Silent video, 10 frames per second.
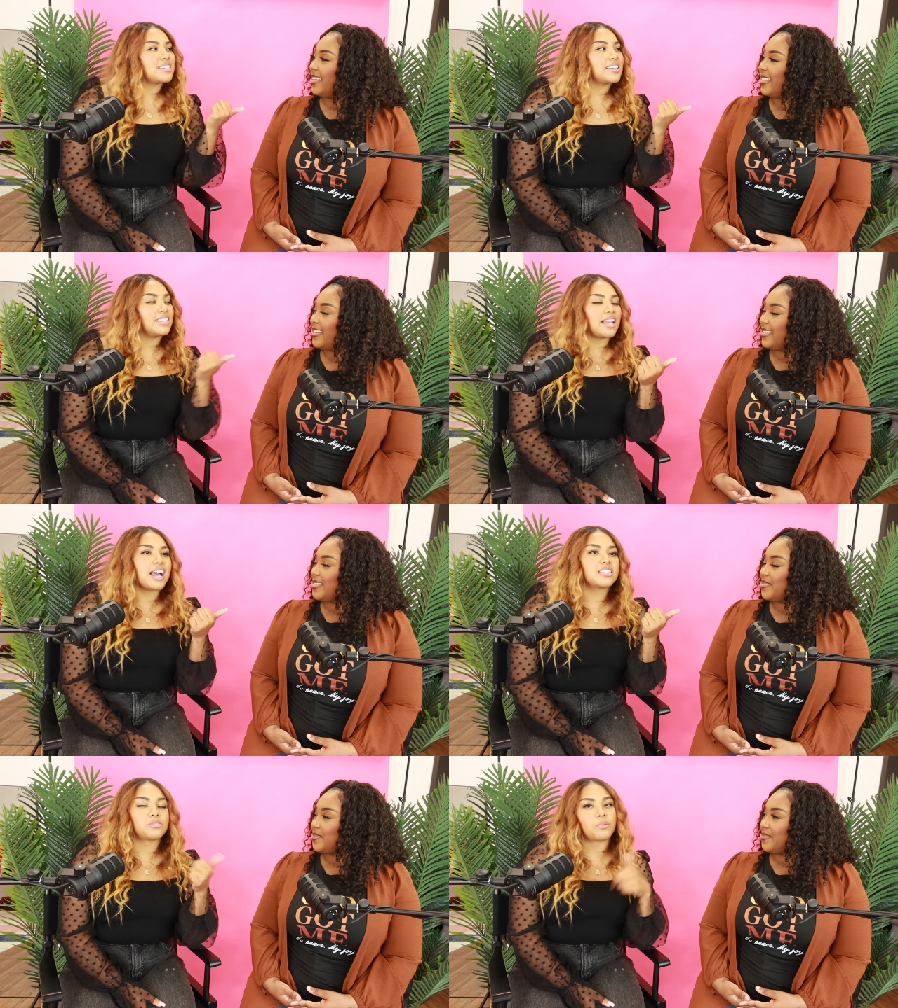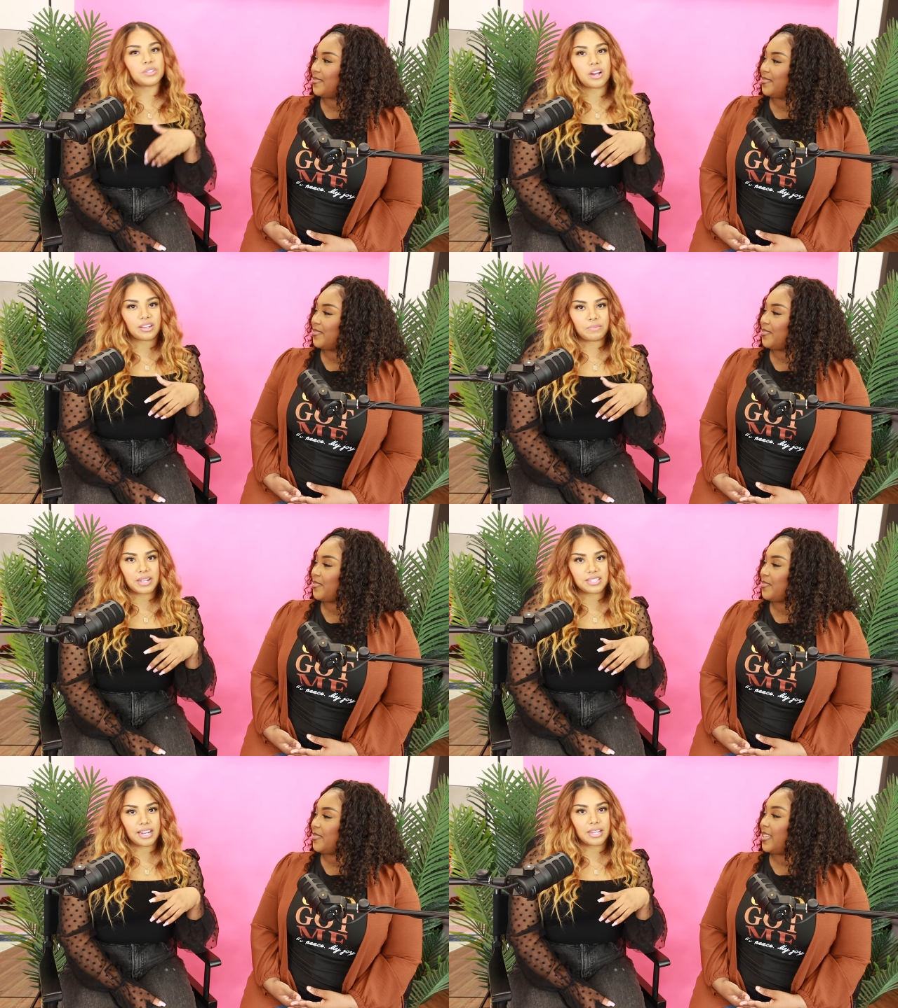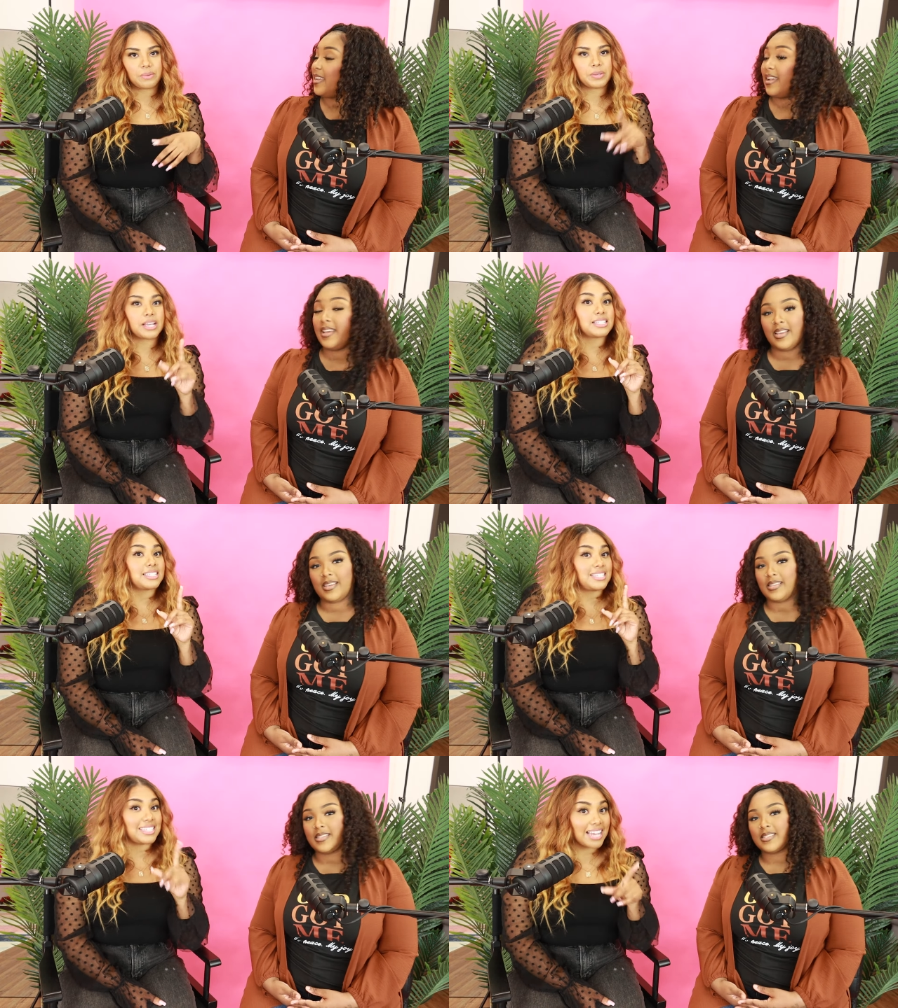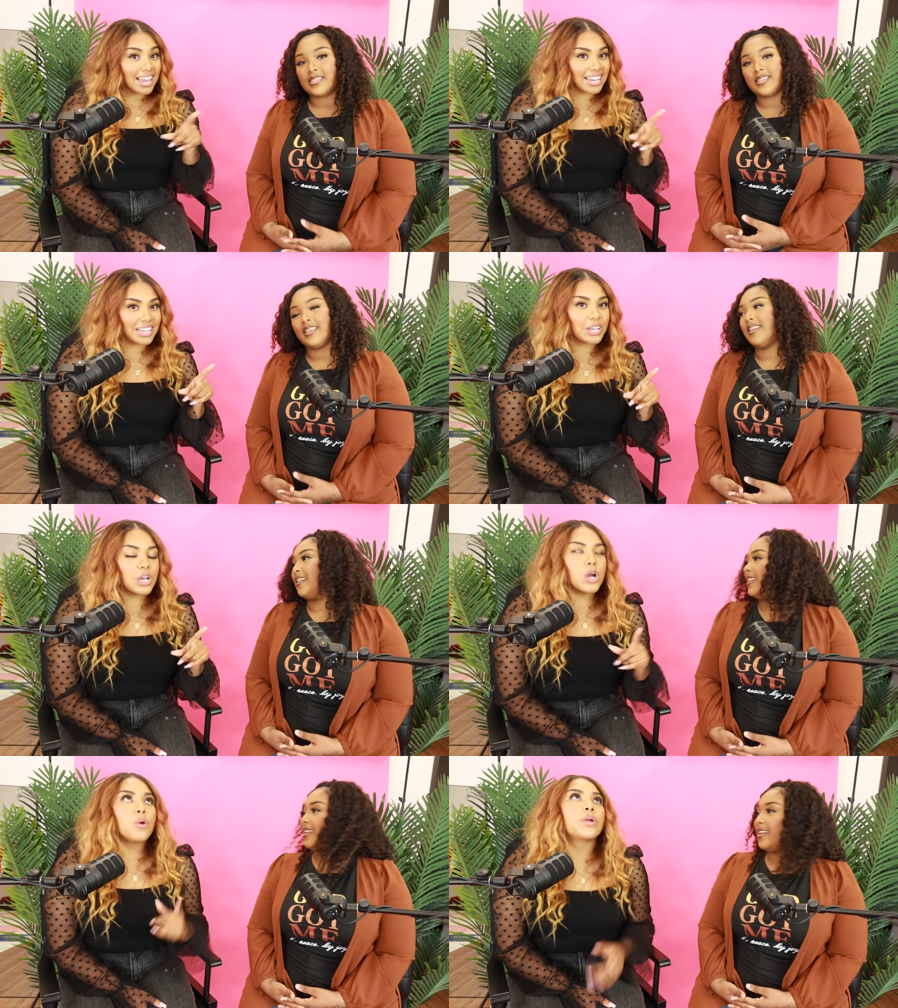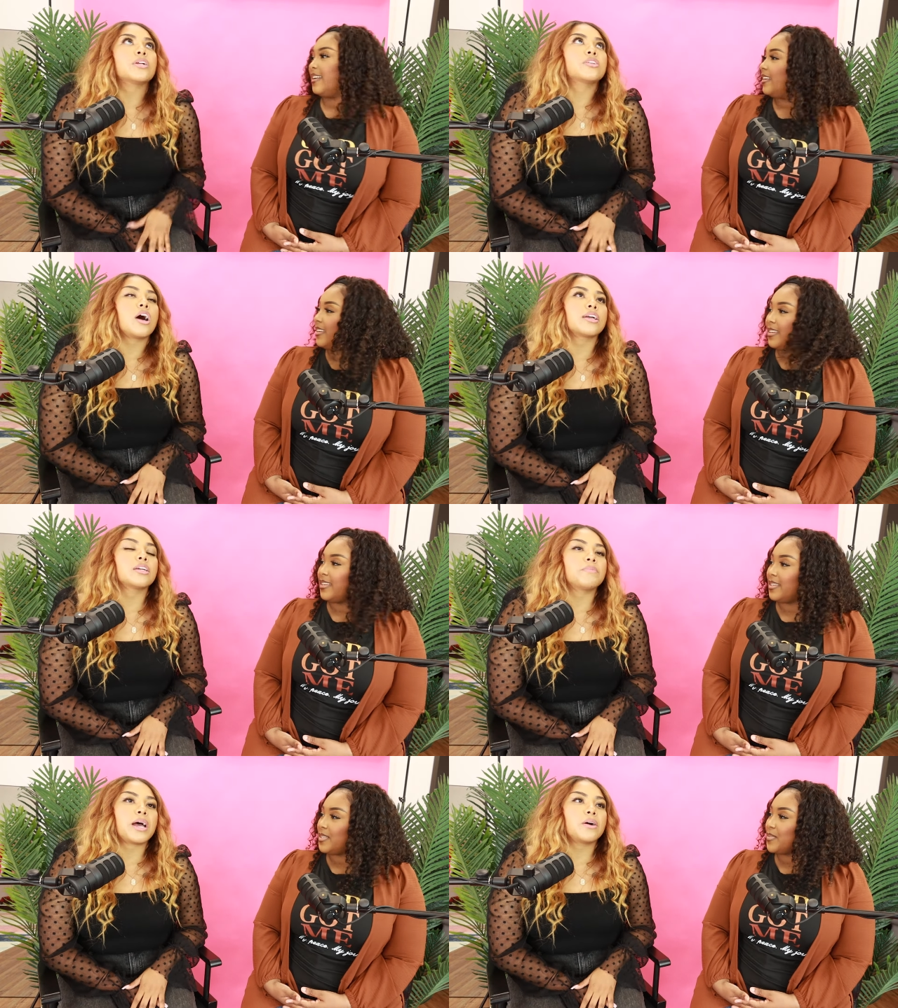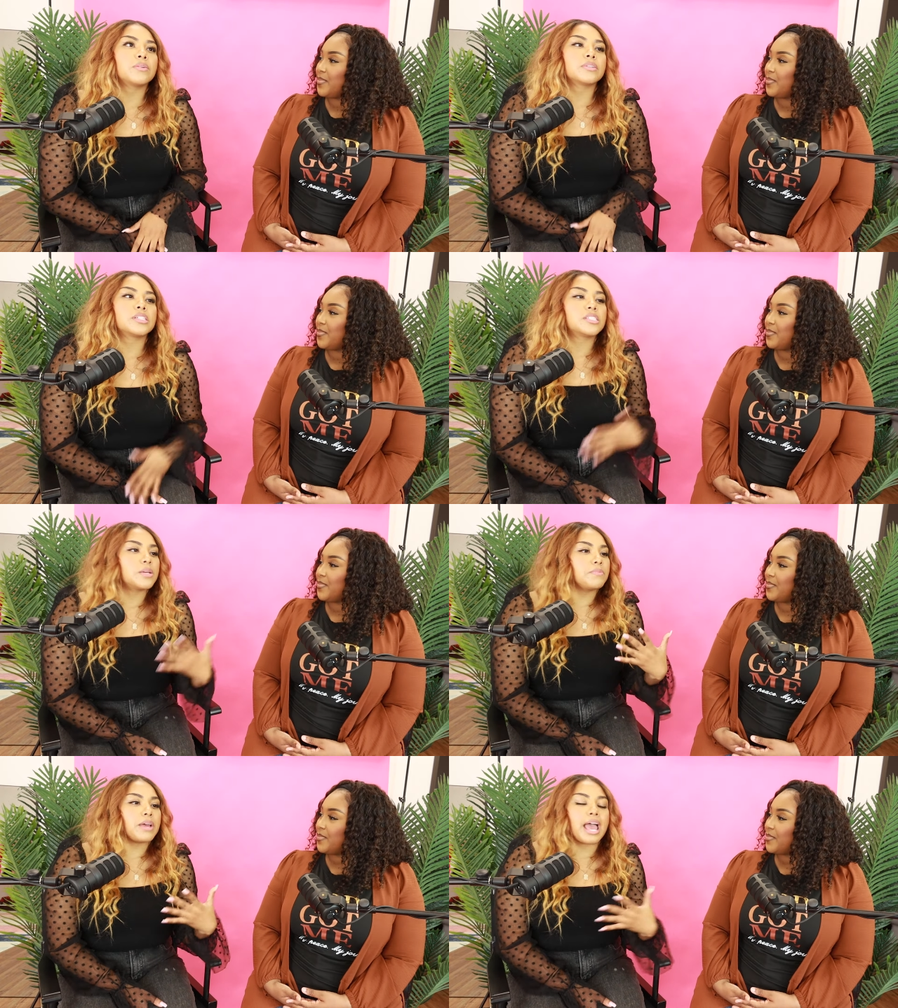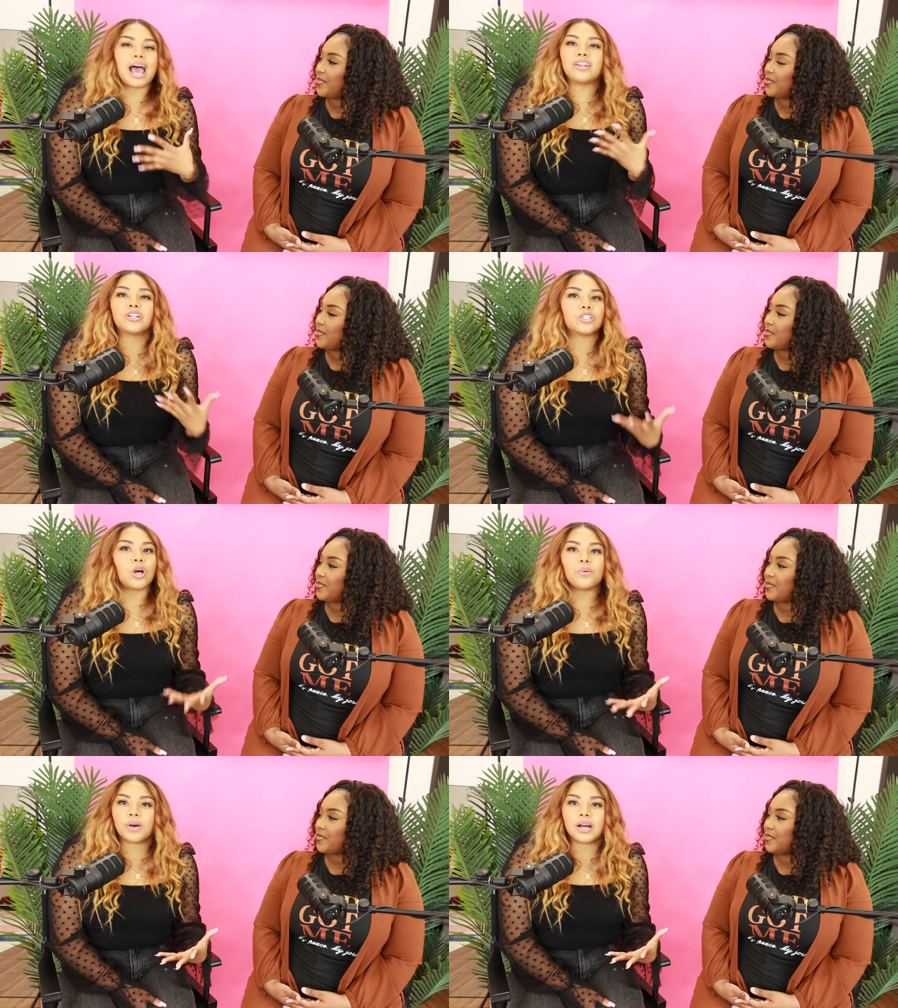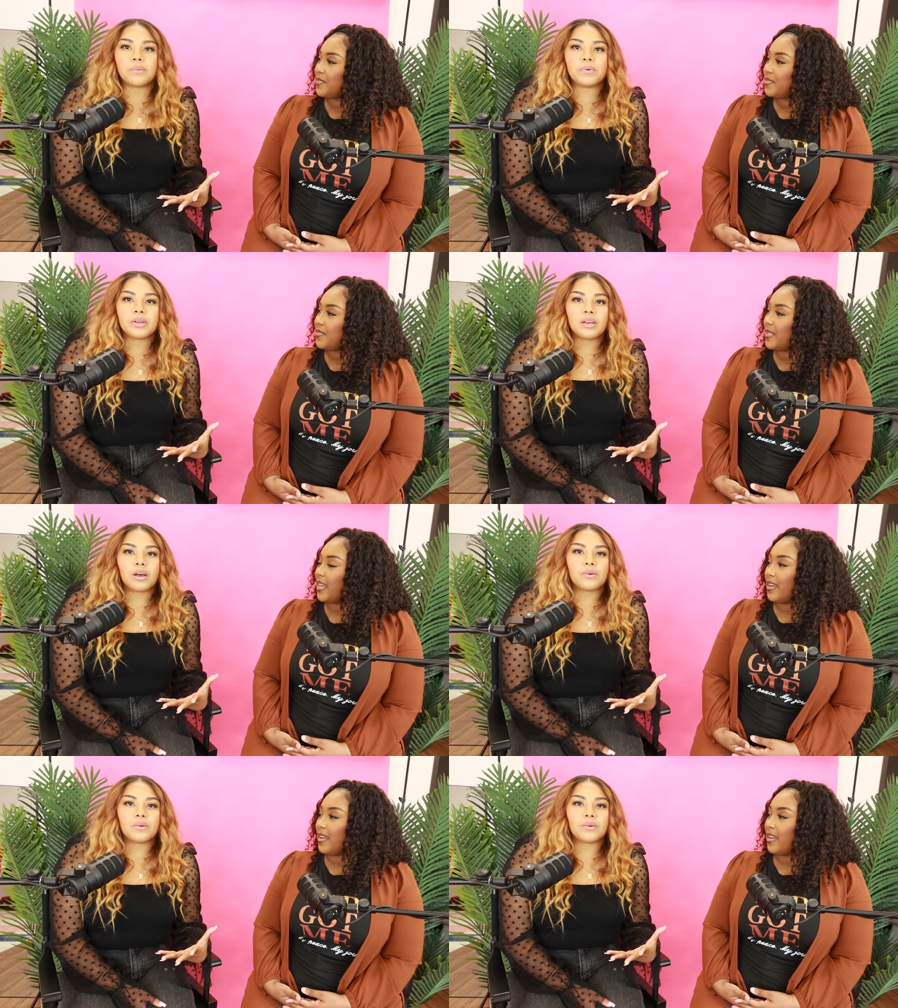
Speaker 1: actually aligns to what we're talking about today. Yes. Because today we are talking about just some how to glow up yeah.